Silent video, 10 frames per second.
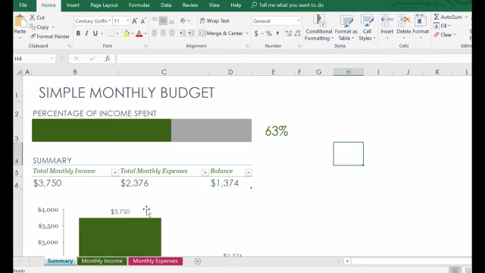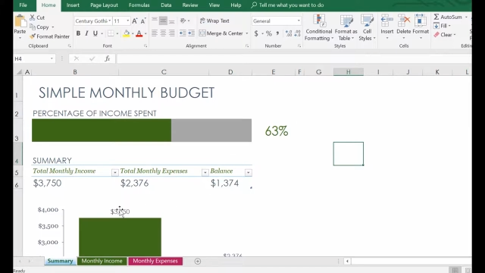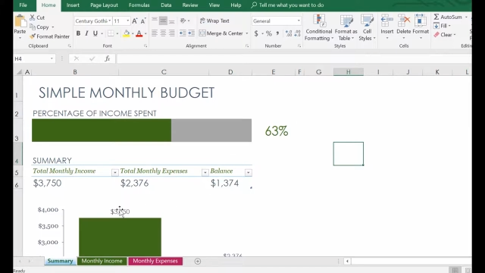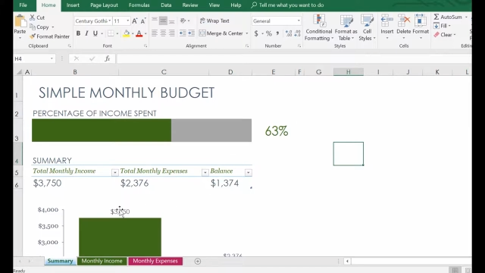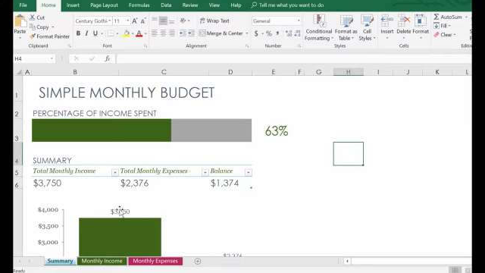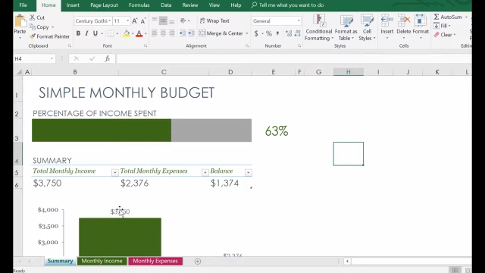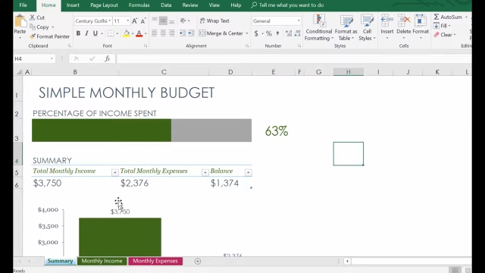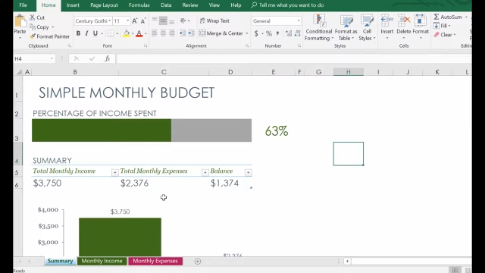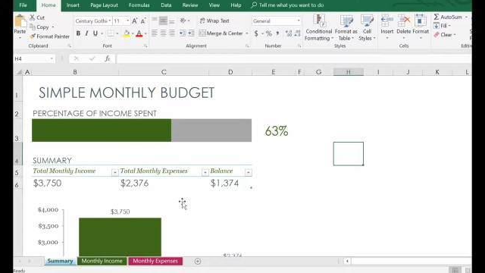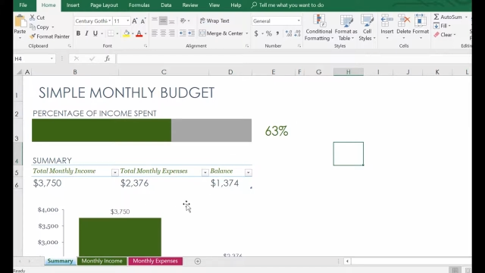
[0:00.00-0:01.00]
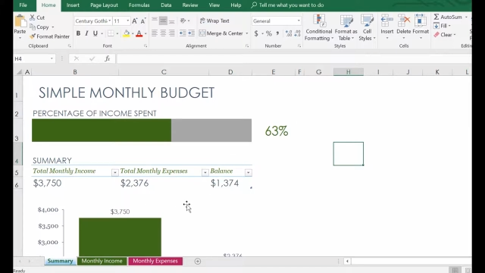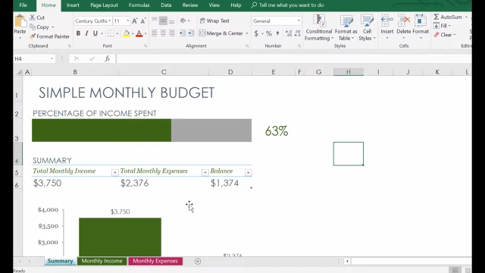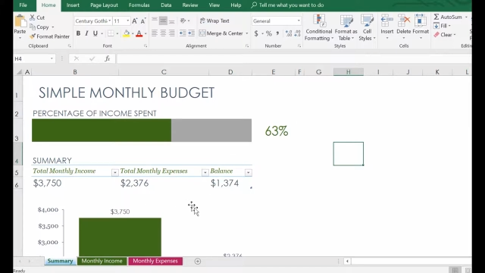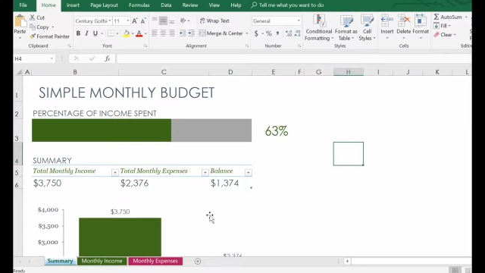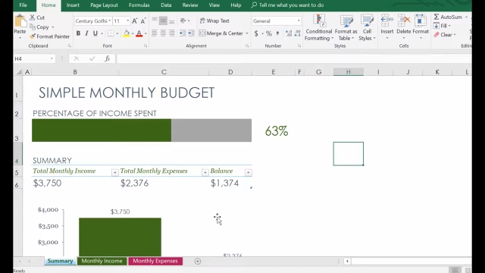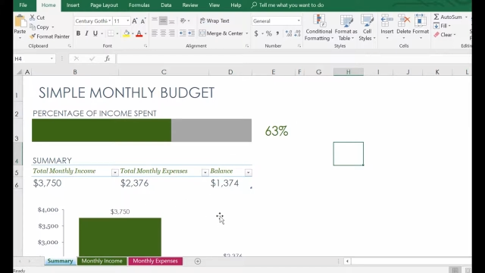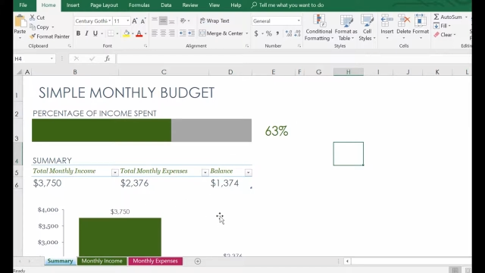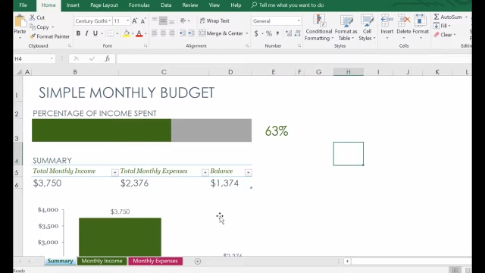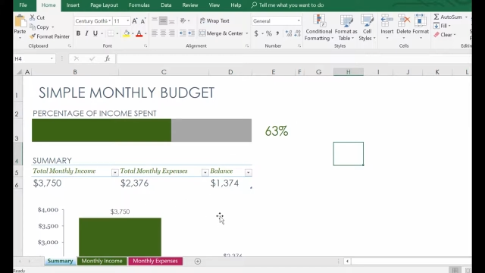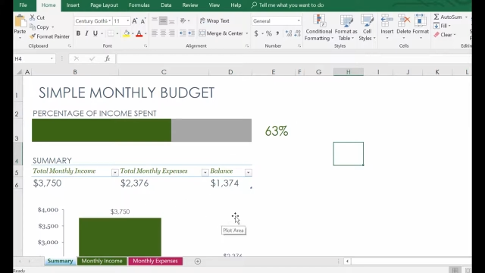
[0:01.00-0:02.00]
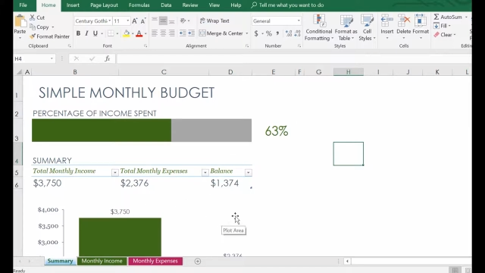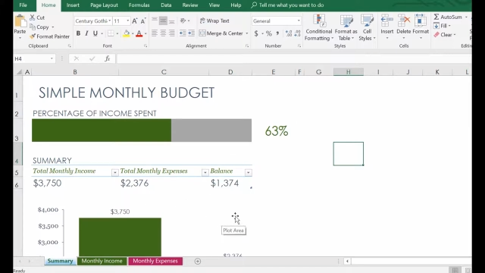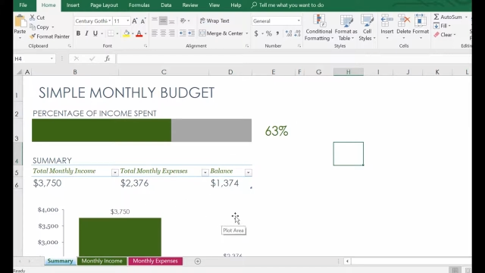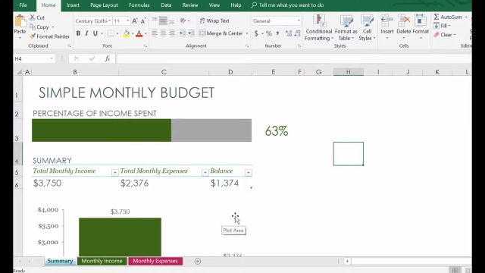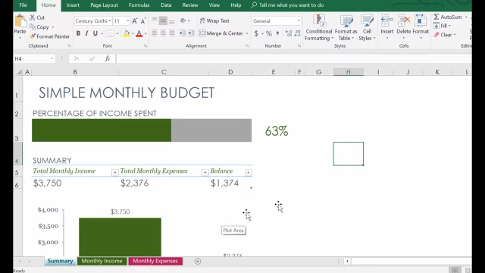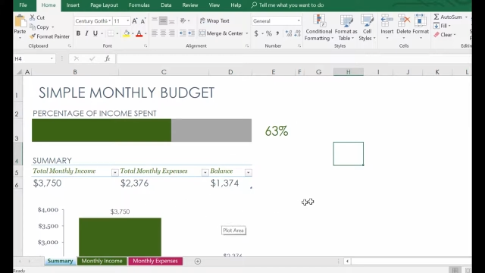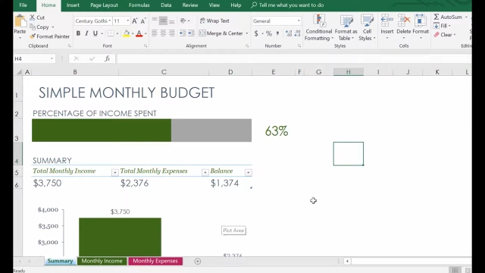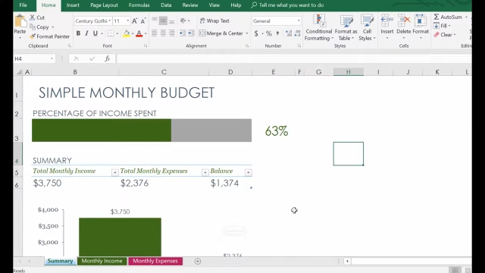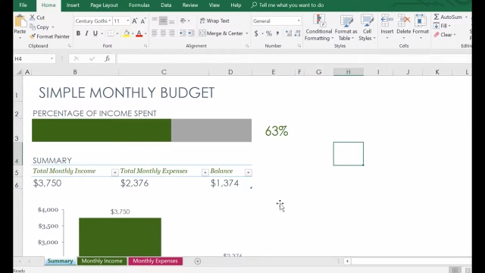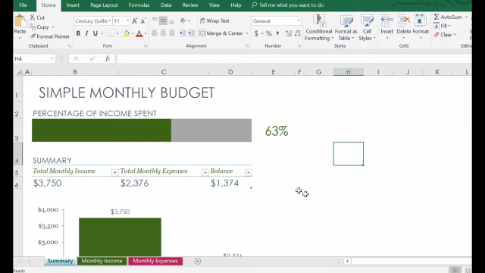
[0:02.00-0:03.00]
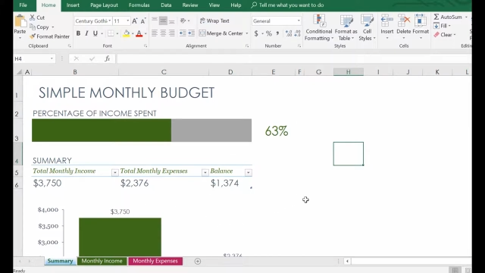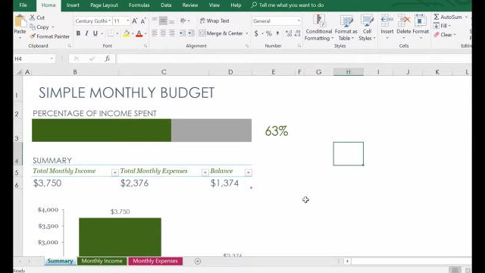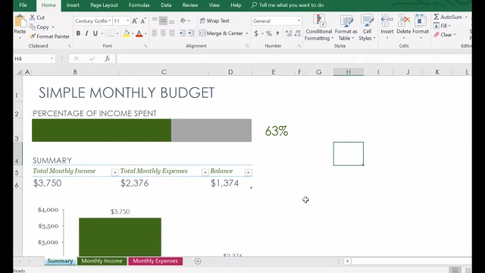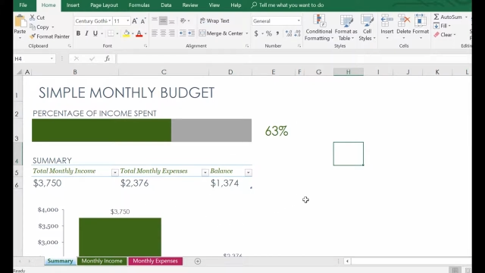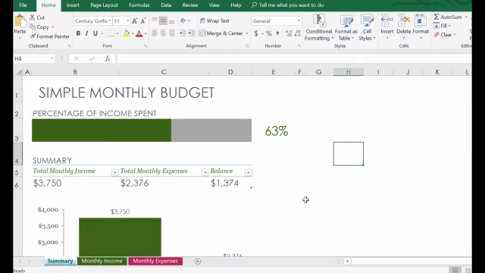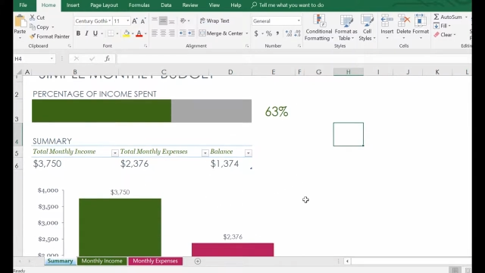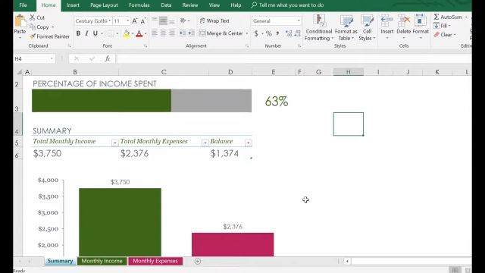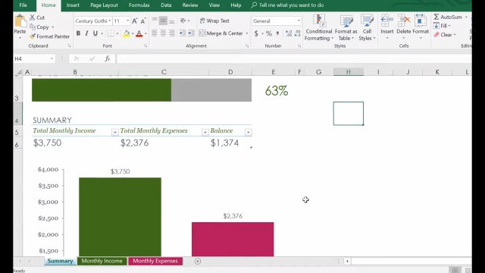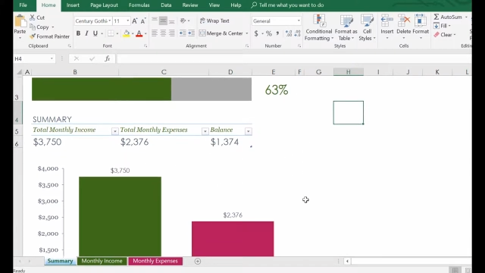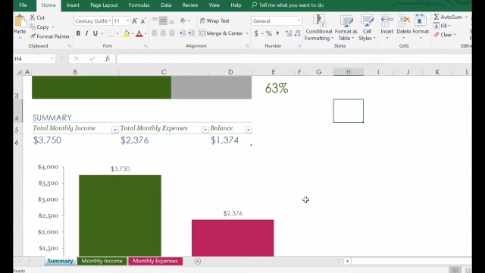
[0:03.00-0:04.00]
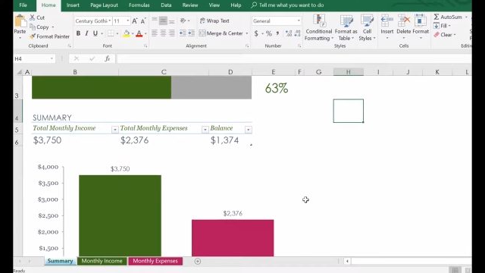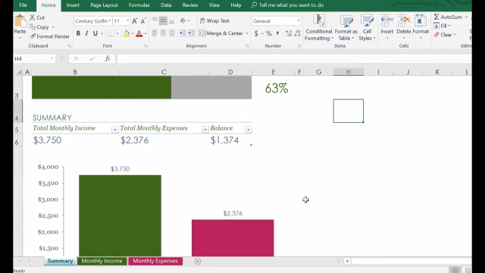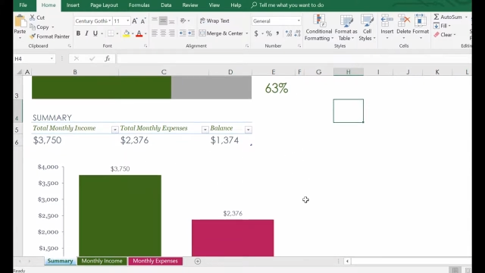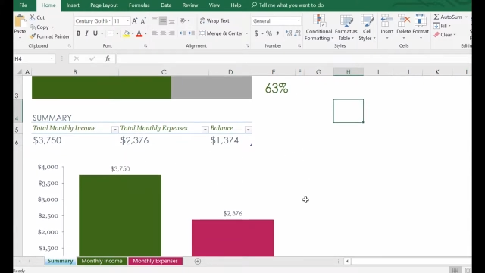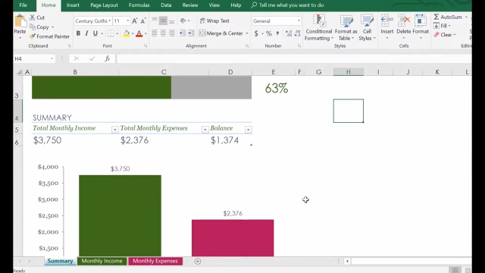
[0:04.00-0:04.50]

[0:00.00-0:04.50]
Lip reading: (no speaker visible)